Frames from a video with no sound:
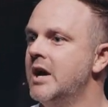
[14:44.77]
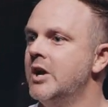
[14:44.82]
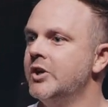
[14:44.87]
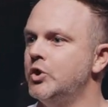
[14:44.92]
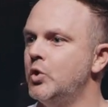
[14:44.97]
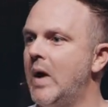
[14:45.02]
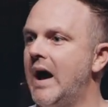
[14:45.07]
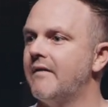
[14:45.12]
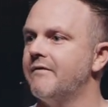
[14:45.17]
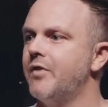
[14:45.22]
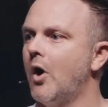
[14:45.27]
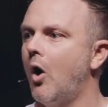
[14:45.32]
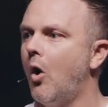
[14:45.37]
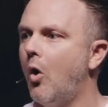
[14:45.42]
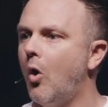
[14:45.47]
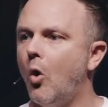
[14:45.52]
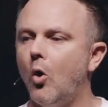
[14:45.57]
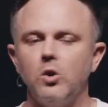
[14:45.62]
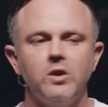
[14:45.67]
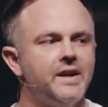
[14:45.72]
You have the
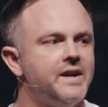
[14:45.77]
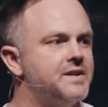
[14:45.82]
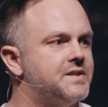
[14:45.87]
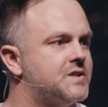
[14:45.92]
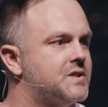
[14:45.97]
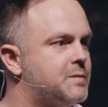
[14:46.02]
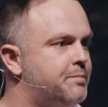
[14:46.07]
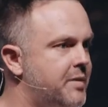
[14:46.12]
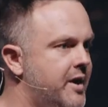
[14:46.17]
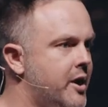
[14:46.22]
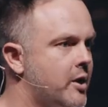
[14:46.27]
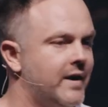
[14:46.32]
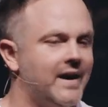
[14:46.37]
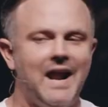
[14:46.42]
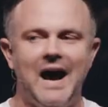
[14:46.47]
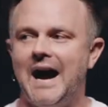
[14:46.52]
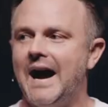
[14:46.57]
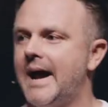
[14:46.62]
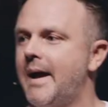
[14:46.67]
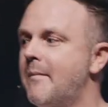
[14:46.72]
Holy Spirit.
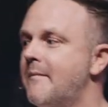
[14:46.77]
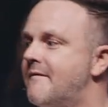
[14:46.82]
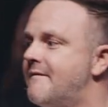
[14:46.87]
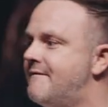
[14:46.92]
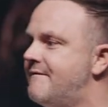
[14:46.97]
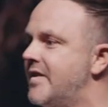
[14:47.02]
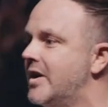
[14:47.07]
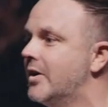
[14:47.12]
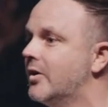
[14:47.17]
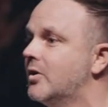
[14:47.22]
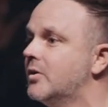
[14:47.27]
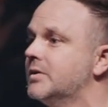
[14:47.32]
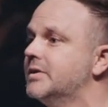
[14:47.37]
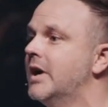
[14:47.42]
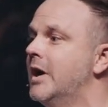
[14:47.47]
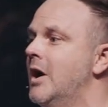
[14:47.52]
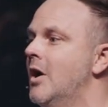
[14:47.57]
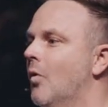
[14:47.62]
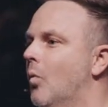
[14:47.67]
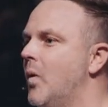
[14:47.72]
I am filled
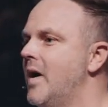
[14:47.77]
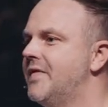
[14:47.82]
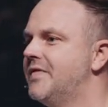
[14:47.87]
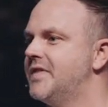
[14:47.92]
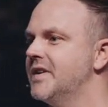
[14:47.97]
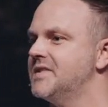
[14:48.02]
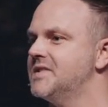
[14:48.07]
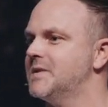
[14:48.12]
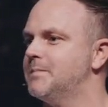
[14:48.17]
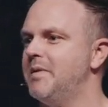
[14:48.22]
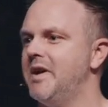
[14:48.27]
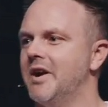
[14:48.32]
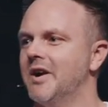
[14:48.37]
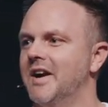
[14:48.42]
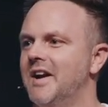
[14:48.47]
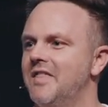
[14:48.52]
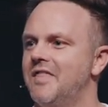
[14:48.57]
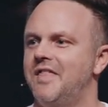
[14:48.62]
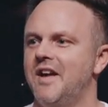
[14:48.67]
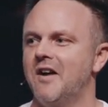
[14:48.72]
with the
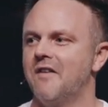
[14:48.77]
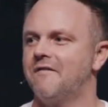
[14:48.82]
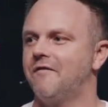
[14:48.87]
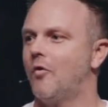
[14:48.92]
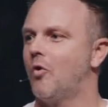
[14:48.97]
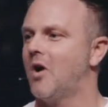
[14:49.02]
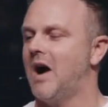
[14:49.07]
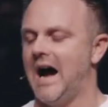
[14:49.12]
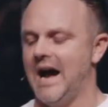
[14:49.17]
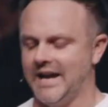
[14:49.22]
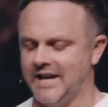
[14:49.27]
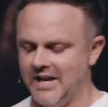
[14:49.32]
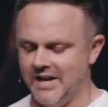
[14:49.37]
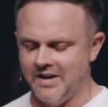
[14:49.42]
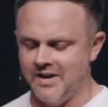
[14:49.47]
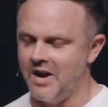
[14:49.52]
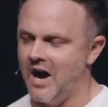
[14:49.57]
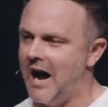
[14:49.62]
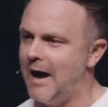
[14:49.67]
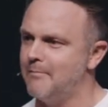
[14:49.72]
Spirit. Therefore, I
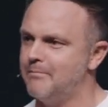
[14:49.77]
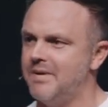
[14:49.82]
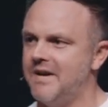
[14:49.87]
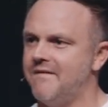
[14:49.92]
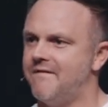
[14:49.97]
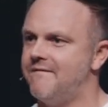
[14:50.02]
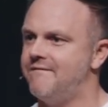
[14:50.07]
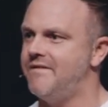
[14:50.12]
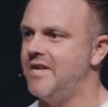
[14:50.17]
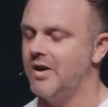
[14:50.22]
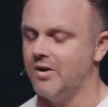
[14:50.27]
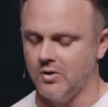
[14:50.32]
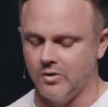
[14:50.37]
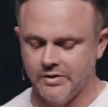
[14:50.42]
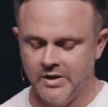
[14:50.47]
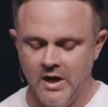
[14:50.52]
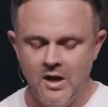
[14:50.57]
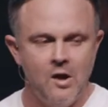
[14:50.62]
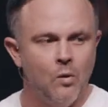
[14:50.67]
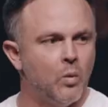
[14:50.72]
cannot be
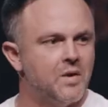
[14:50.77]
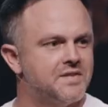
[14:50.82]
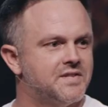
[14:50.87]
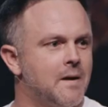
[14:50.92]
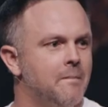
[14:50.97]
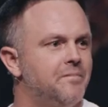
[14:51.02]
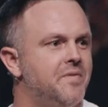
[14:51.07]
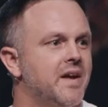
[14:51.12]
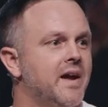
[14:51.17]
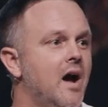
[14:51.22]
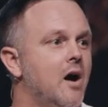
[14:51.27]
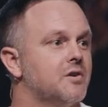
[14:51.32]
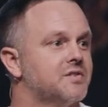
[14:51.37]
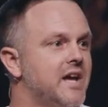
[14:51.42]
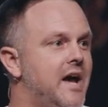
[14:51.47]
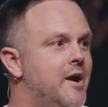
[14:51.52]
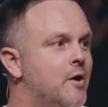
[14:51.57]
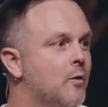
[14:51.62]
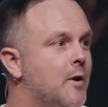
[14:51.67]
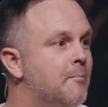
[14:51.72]
filled with something else.
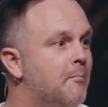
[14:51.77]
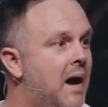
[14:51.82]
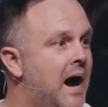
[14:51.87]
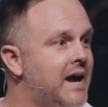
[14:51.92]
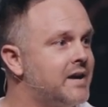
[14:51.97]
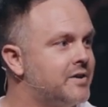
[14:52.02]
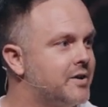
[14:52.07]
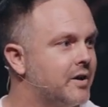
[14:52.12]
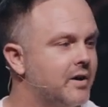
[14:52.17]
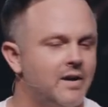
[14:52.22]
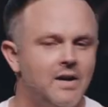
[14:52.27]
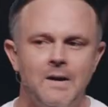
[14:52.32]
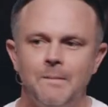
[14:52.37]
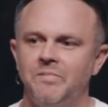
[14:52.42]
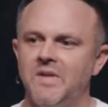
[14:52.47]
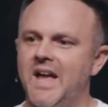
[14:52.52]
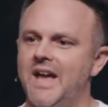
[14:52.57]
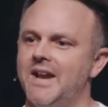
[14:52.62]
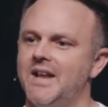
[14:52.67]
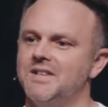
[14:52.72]
And a reminder
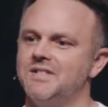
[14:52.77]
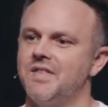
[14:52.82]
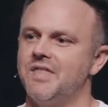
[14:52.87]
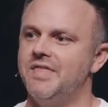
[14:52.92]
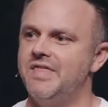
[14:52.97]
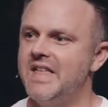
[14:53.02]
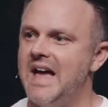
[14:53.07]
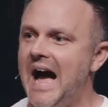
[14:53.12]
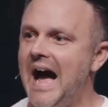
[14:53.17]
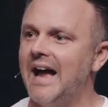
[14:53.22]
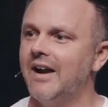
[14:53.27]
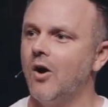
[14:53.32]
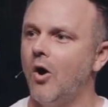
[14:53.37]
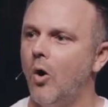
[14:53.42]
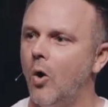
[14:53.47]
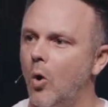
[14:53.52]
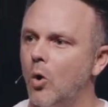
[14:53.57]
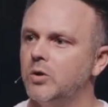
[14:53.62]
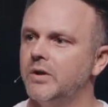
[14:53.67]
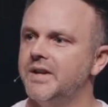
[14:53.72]
it is that
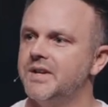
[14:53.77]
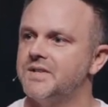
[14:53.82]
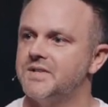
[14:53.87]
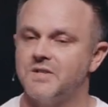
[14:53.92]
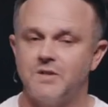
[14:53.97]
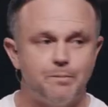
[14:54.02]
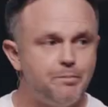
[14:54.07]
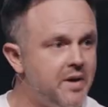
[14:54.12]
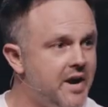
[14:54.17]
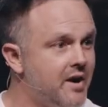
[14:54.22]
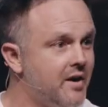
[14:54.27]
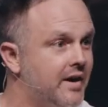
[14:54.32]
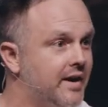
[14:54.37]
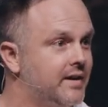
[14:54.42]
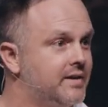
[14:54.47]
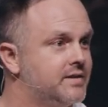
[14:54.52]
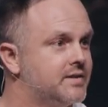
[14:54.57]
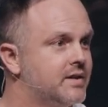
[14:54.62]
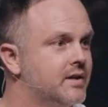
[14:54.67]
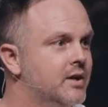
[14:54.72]
Holy
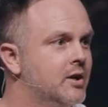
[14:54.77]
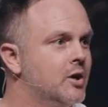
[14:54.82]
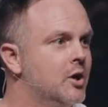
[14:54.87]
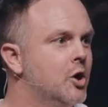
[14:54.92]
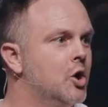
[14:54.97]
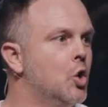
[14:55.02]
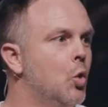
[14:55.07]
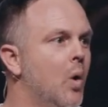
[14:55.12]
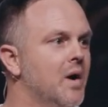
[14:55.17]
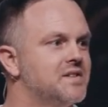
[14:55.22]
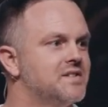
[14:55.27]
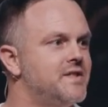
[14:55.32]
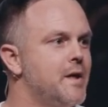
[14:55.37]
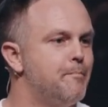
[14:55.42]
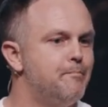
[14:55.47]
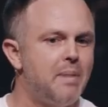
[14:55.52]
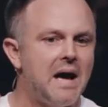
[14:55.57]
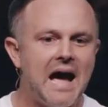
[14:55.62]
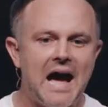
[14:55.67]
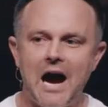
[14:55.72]
Spirit who was the
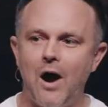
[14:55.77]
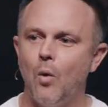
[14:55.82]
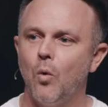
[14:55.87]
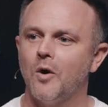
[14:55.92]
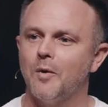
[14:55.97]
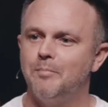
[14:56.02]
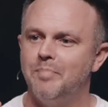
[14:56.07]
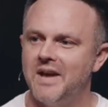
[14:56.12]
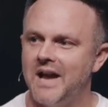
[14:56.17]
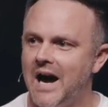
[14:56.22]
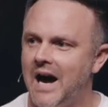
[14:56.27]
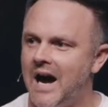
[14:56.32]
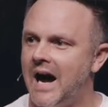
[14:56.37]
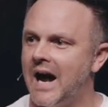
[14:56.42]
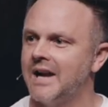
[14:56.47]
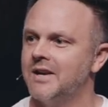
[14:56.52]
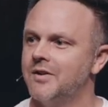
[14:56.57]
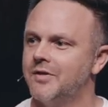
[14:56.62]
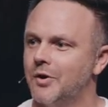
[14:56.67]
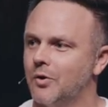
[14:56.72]
power
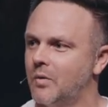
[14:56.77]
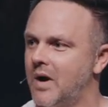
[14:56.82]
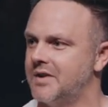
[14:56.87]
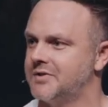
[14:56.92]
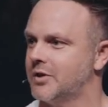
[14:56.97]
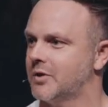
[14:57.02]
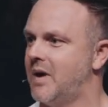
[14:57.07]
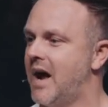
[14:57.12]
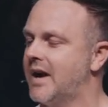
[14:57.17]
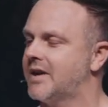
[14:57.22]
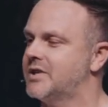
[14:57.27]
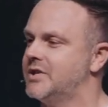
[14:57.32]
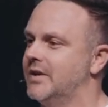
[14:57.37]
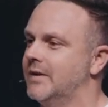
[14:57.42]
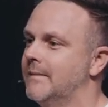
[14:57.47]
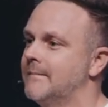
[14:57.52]
behind the resurrection.